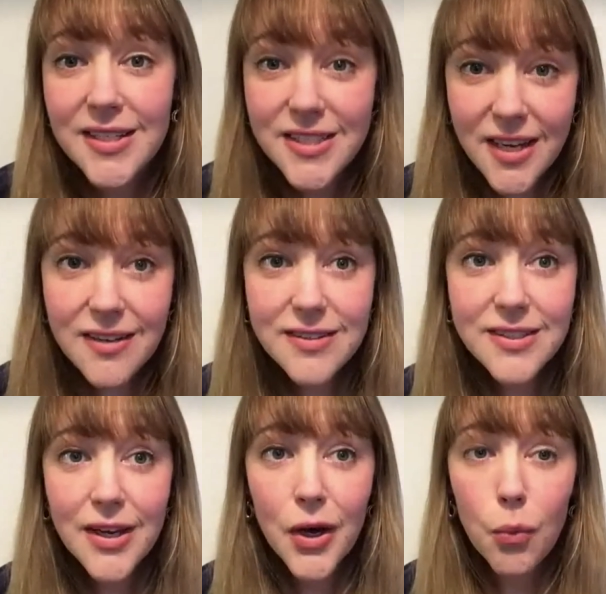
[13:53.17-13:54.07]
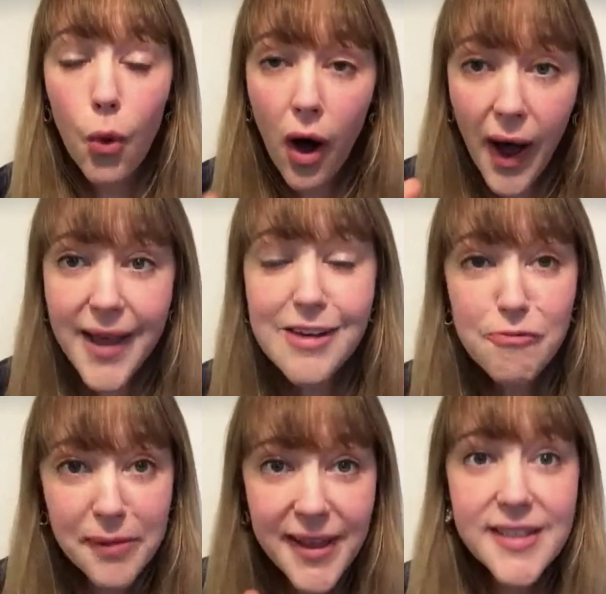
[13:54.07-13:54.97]
Does what I have
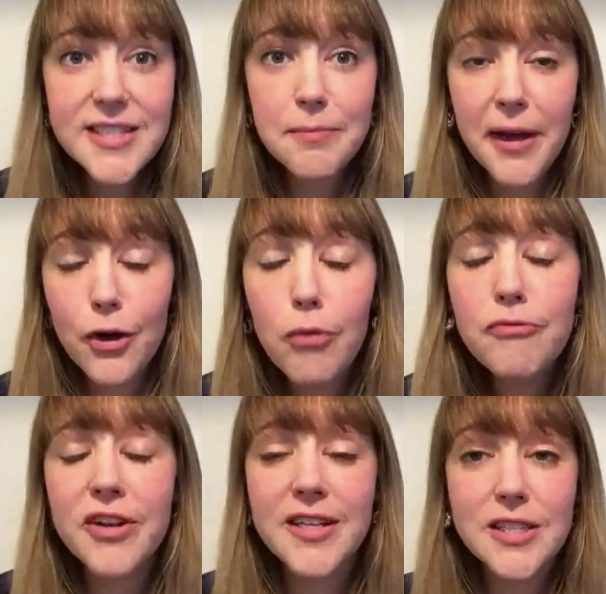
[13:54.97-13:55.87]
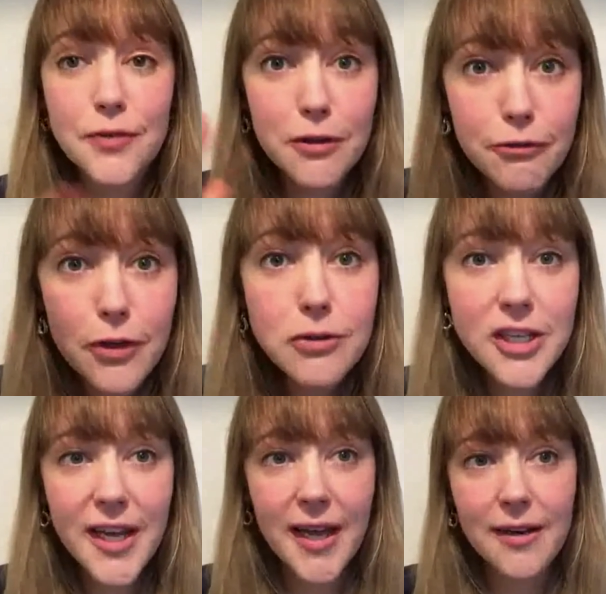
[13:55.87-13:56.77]
placed my confidence for the
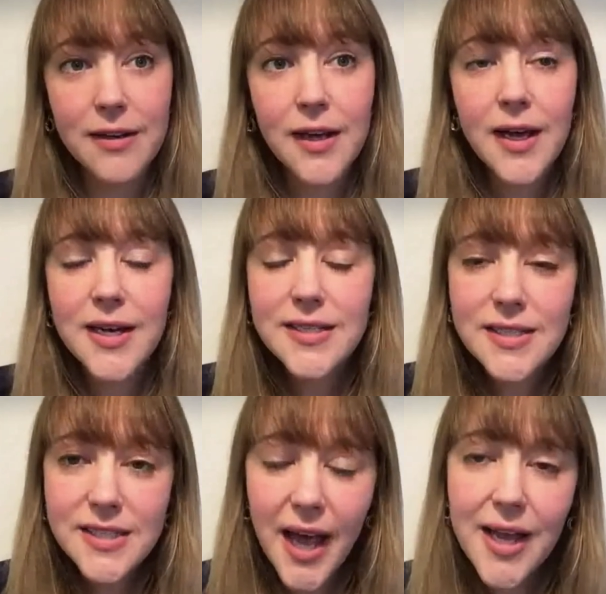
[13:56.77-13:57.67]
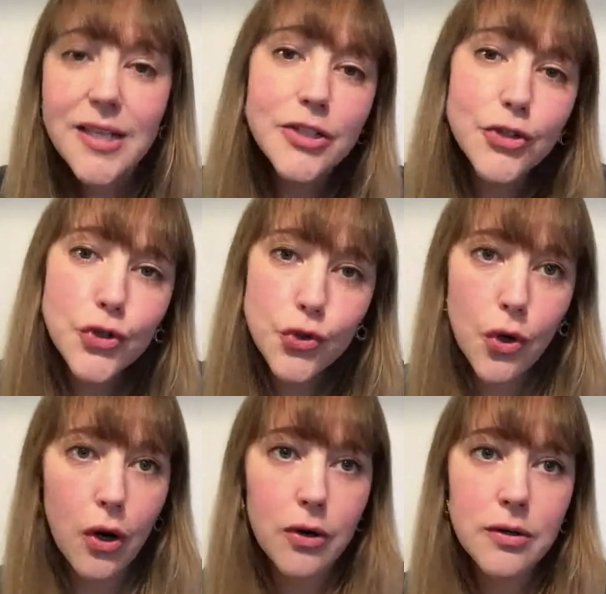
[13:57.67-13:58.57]
future in stand
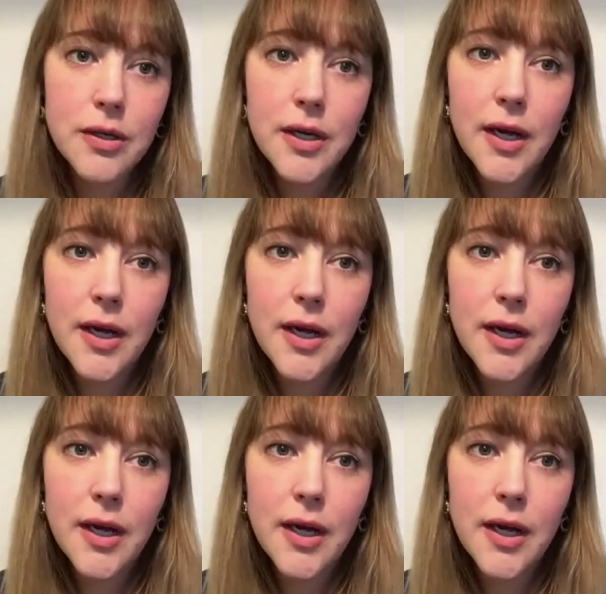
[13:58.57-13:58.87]
strong